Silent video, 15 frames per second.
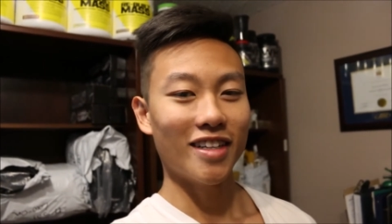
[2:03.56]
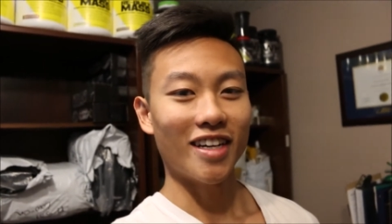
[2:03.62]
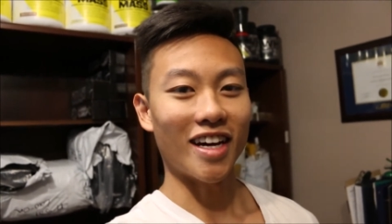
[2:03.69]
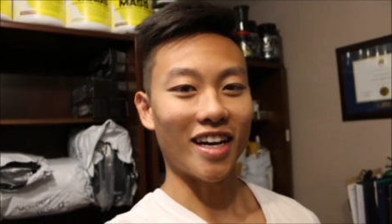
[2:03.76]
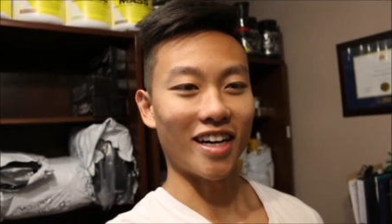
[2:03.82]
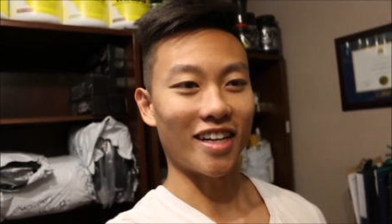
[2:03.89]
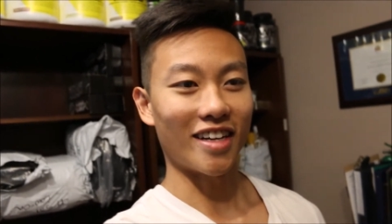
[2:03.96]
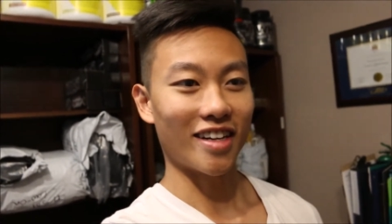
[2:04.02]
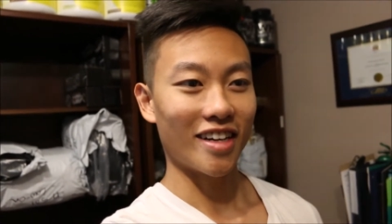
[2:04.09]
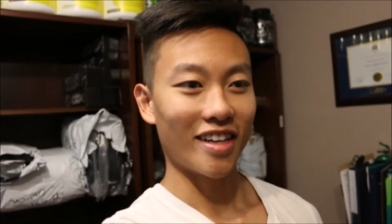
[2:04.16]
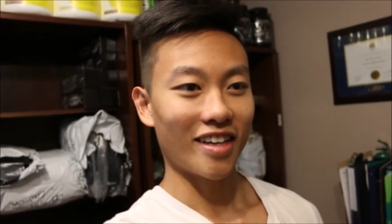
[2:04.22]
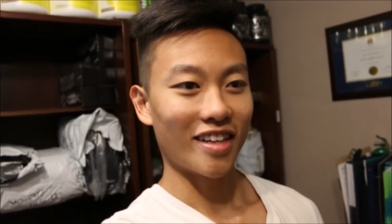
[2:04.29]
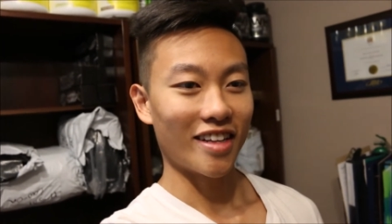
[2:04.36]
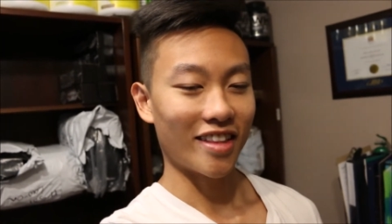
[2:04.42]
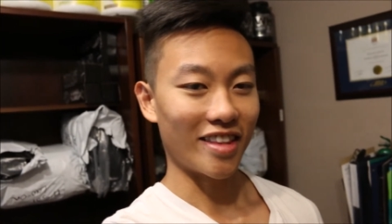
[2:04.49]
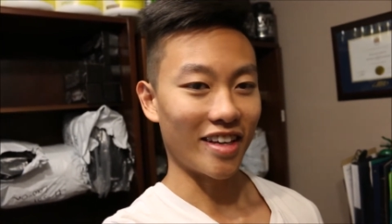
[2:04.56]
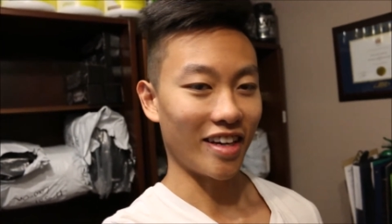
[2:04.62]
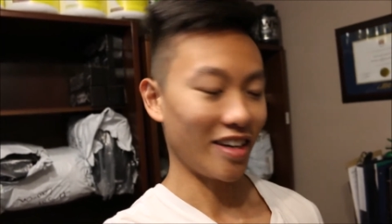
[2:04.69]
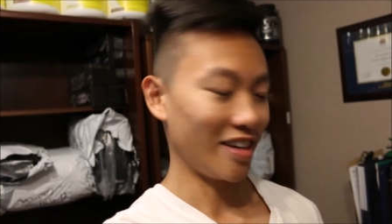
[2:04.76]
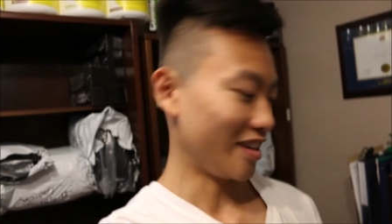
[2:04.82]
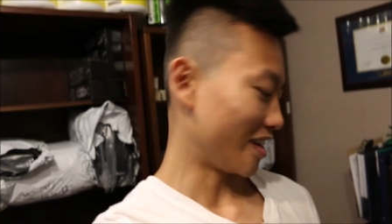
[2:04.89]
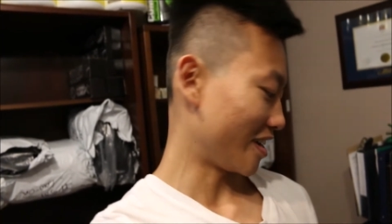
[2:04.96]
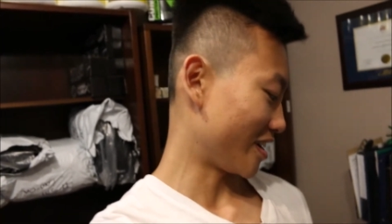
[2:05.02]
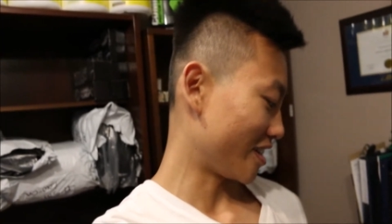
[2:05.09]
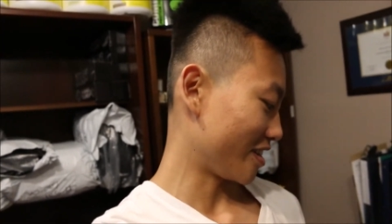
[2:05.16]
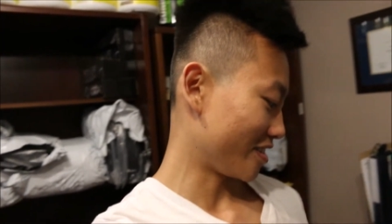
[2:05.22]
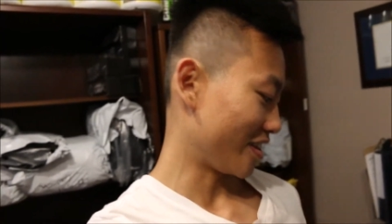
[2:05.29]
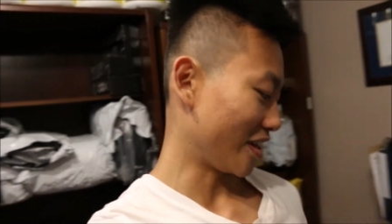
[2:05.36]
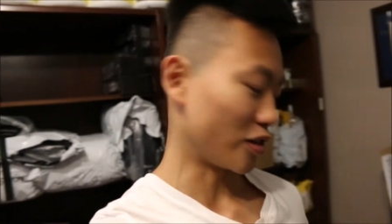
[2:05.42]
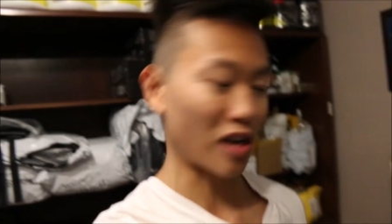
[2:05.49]
and they uh,
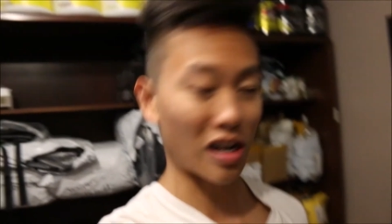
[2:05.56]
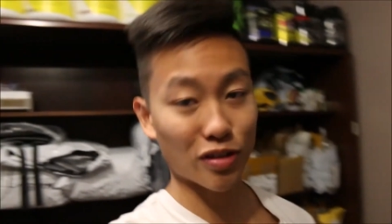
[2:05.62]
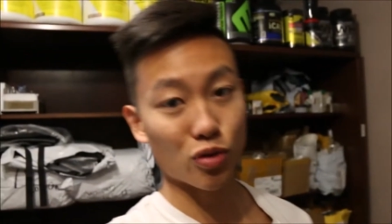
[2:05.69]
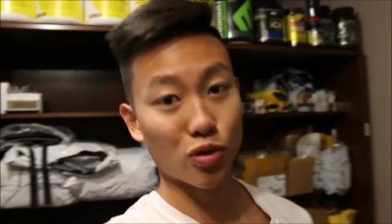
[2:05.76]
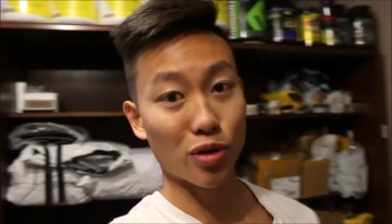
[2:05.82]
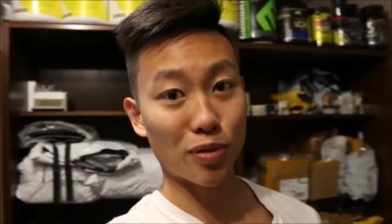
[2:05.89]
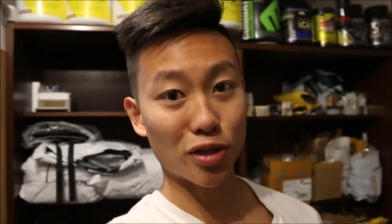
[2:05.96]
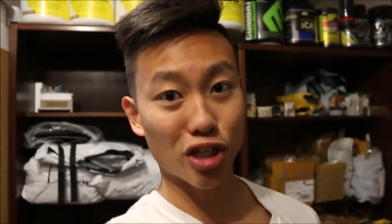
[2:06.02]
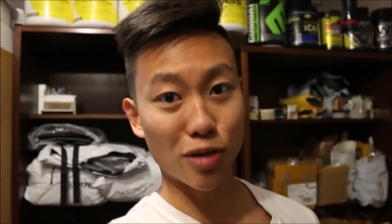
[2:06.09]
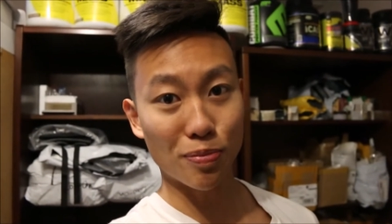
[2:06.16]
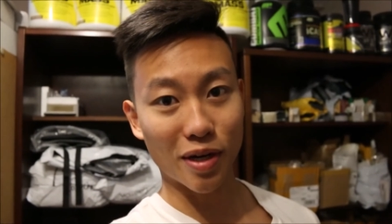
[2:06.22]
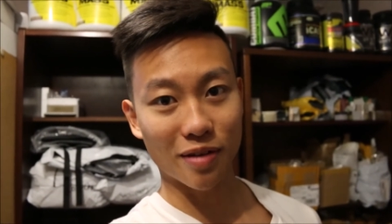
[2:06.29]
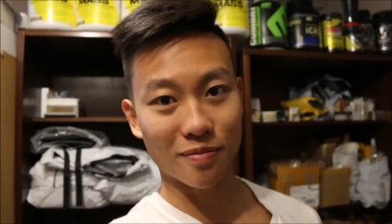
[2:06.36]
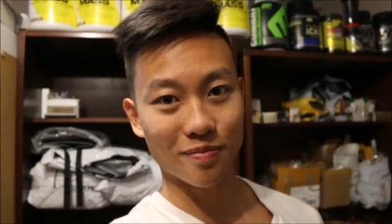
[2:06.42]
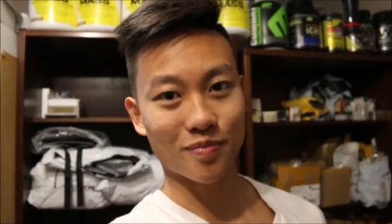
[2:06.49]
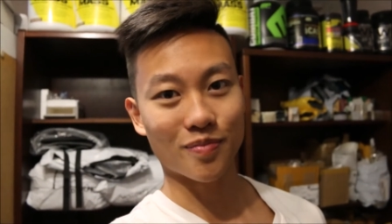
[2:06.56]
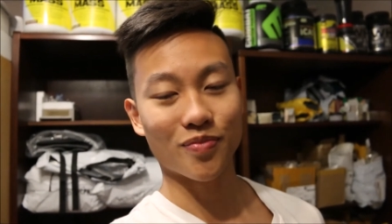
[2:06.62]
they don't have to worry about shipping.